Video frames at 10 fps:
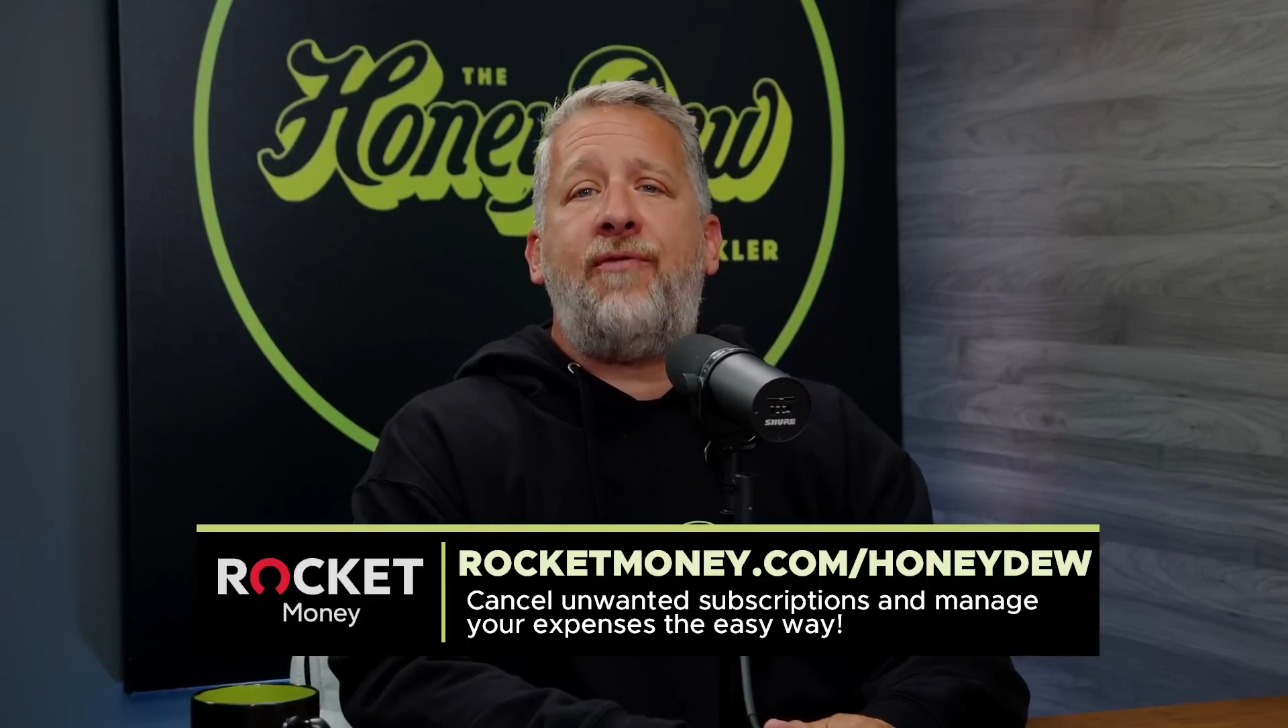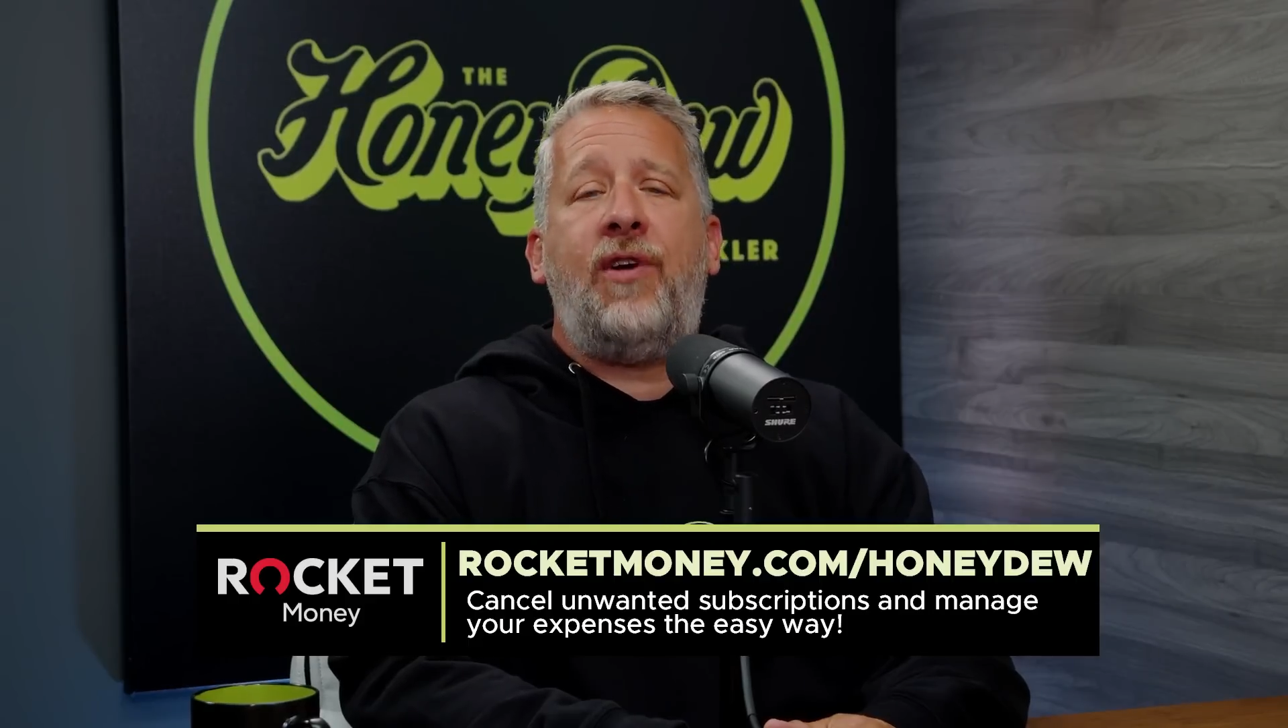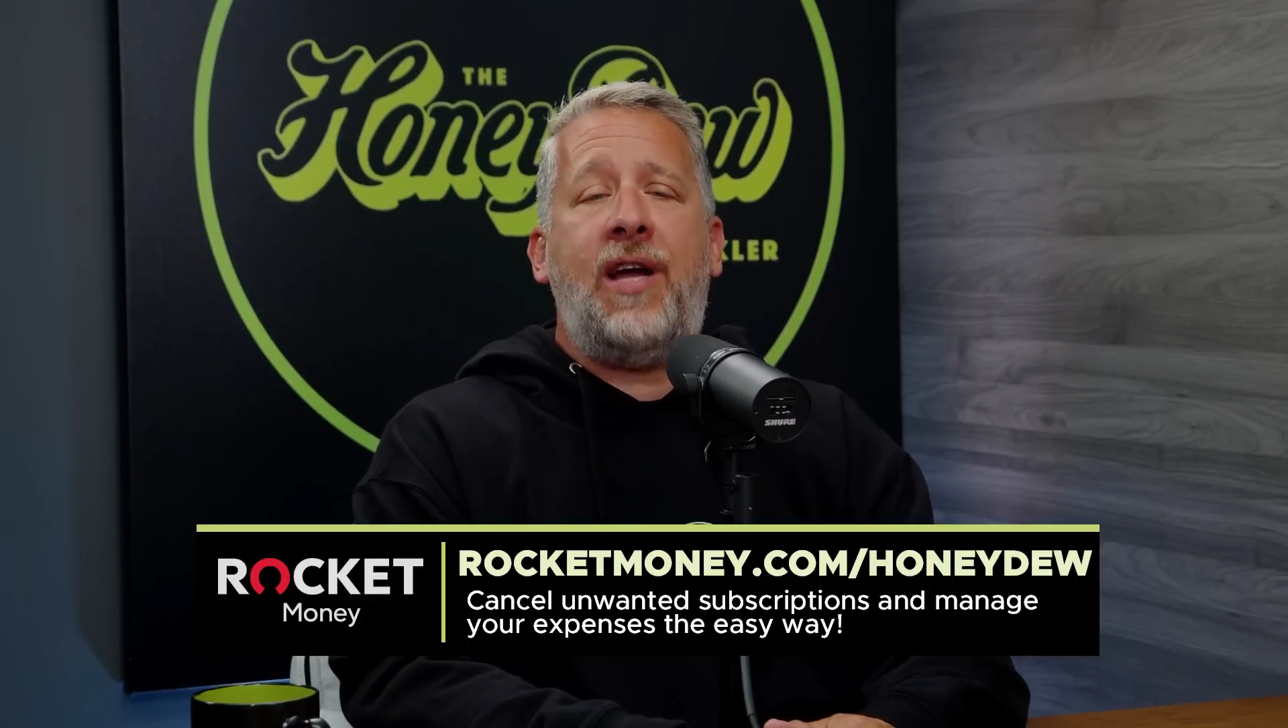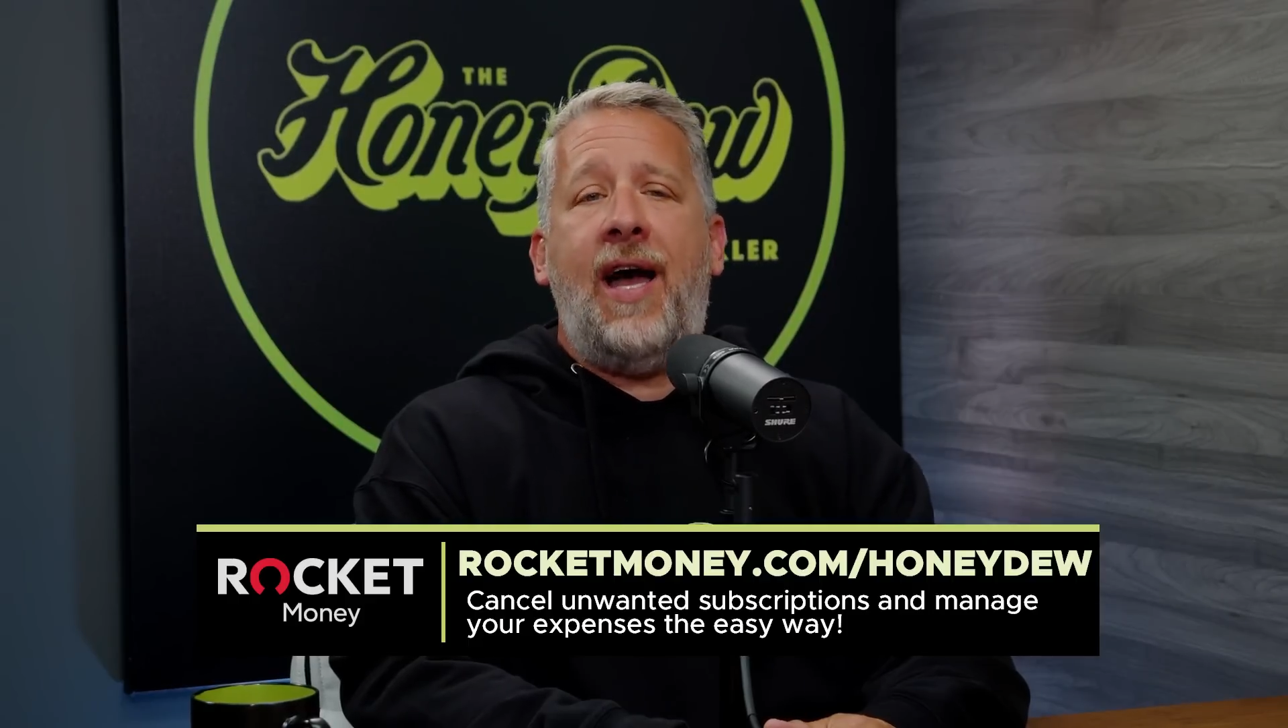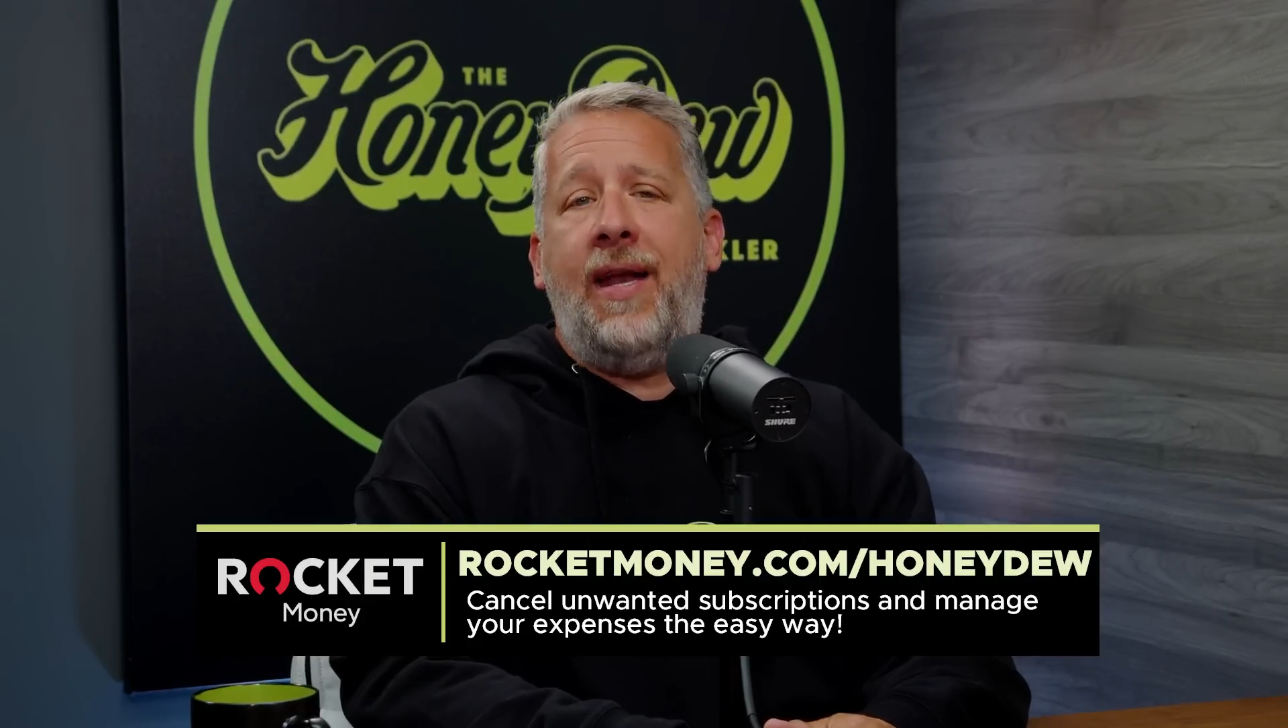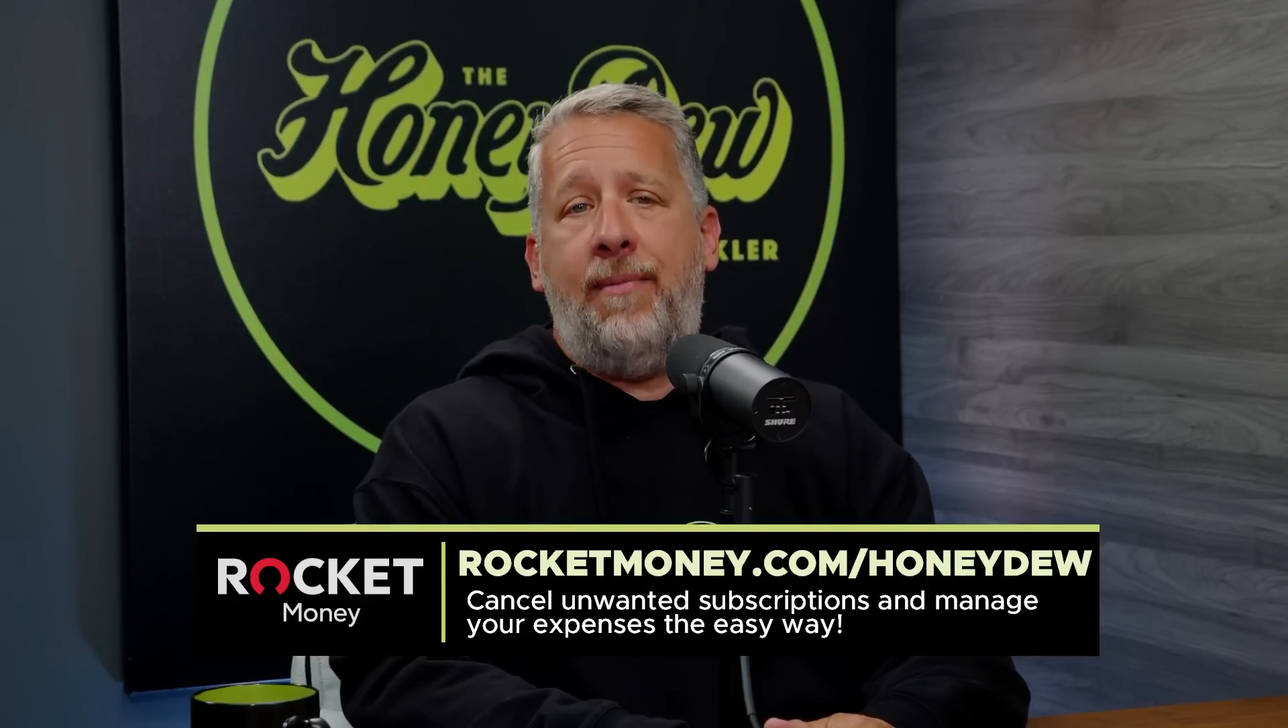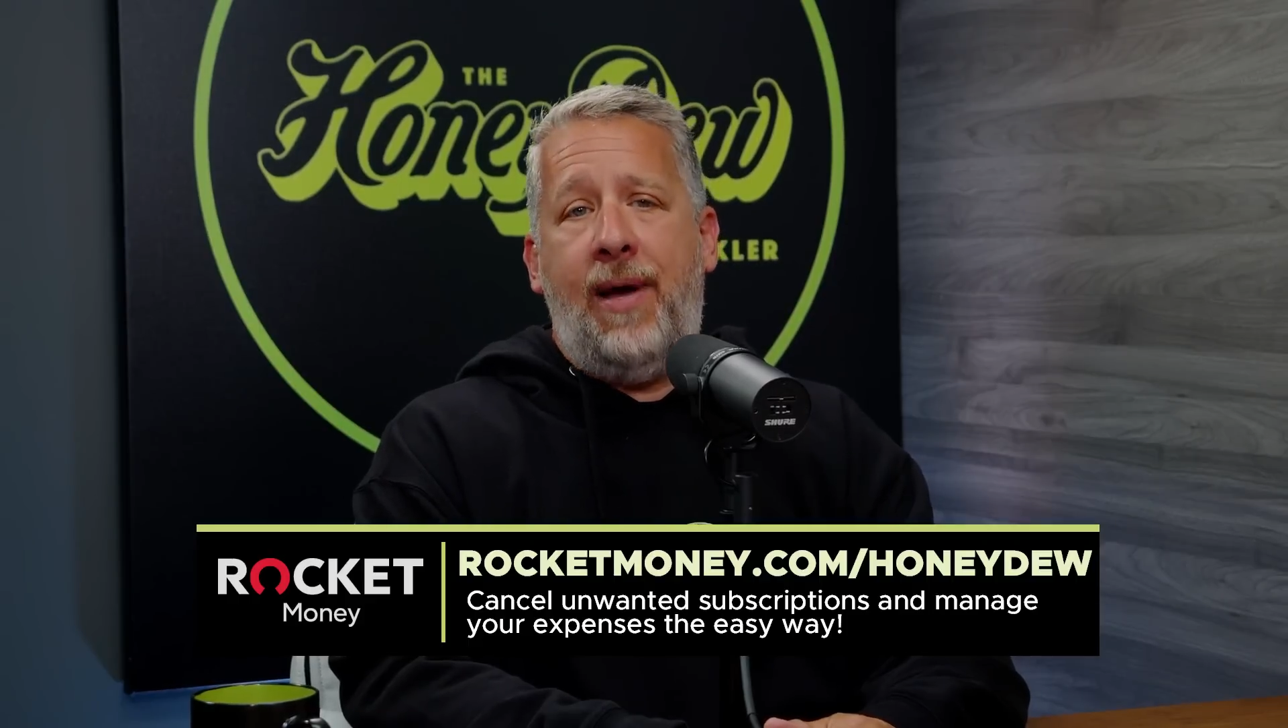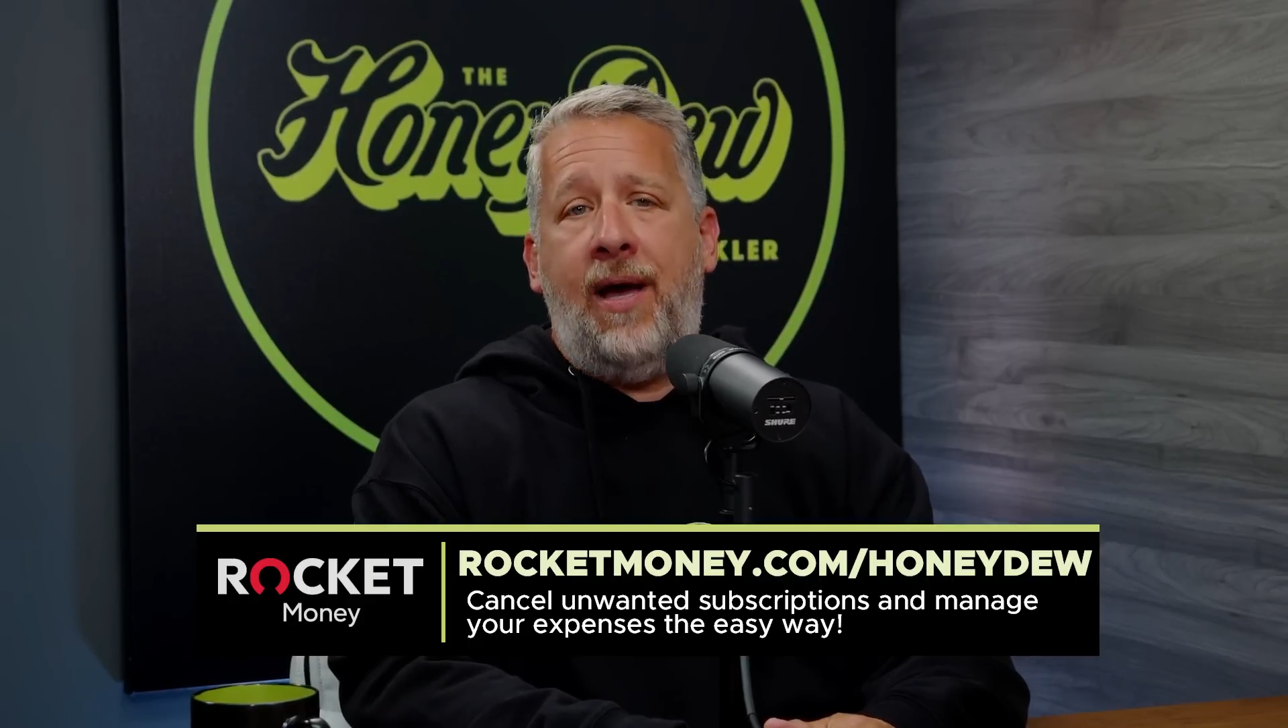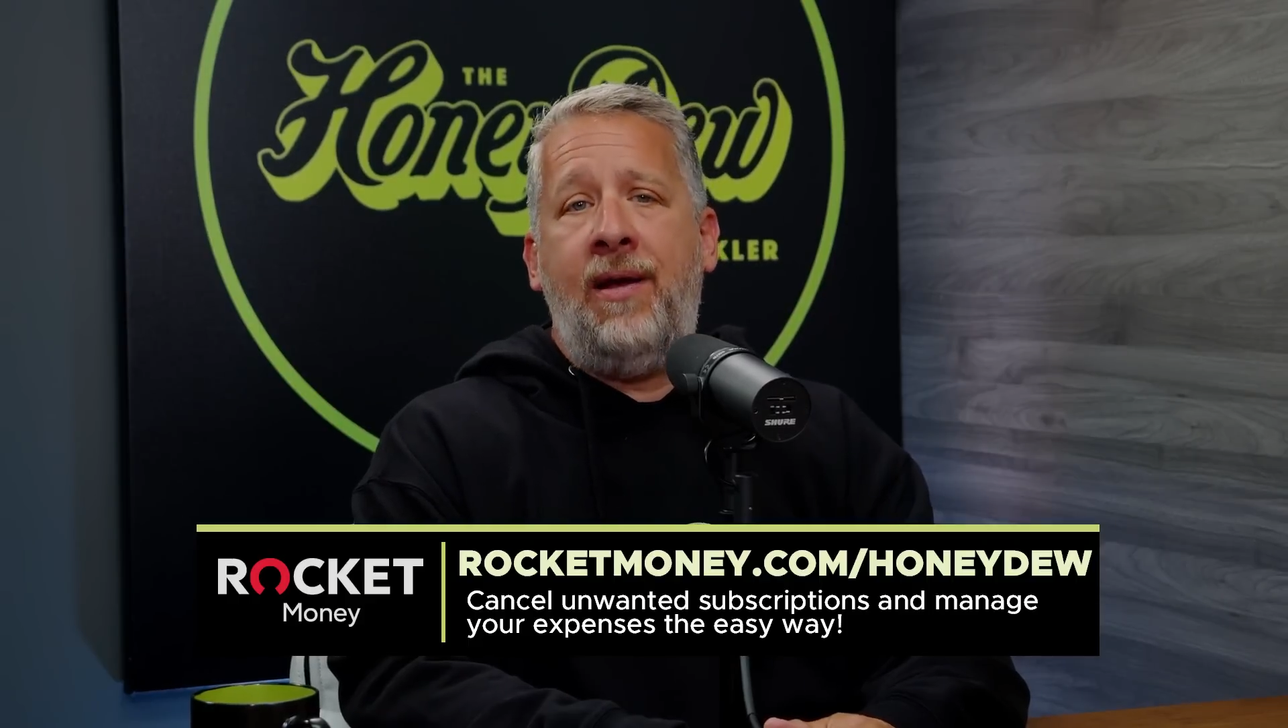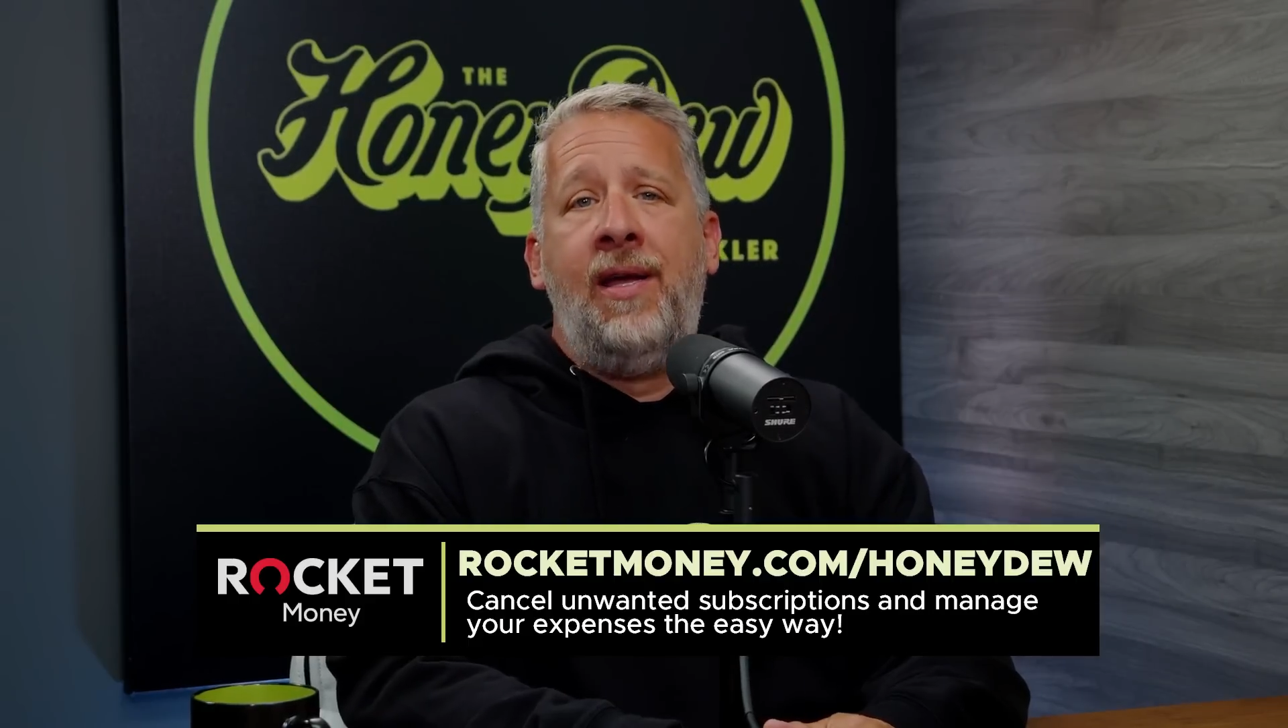forgotten
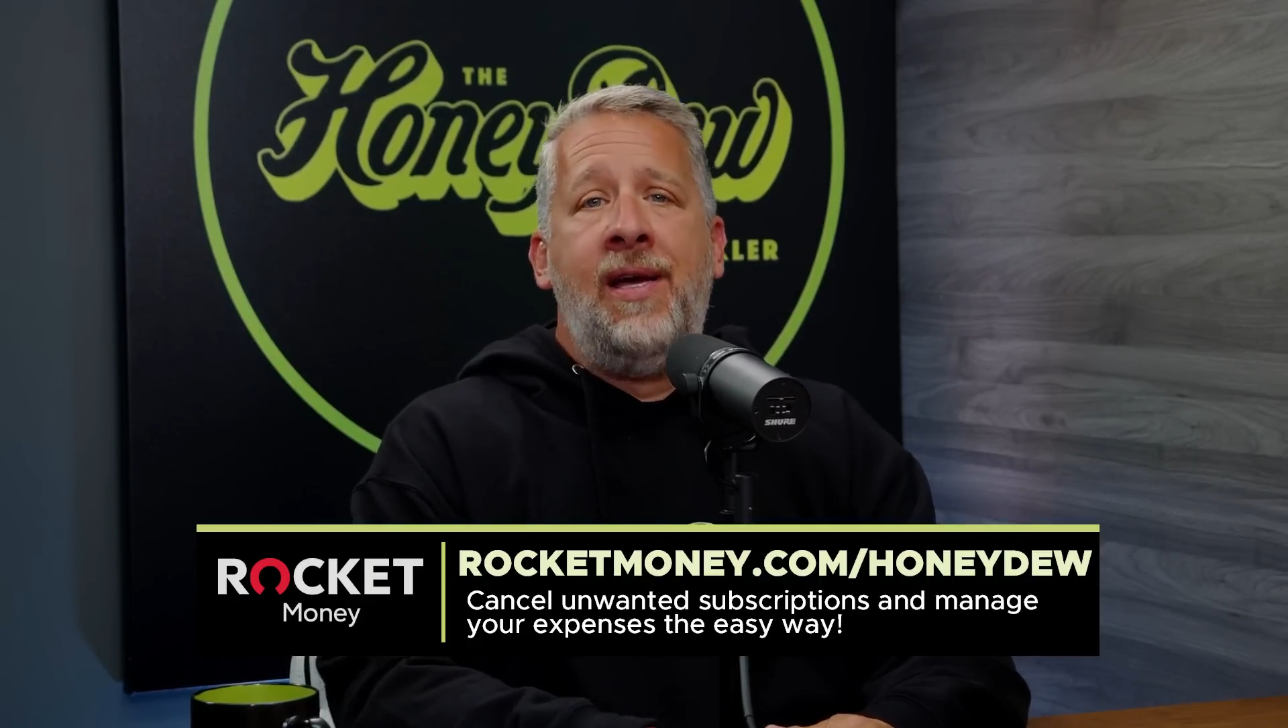about.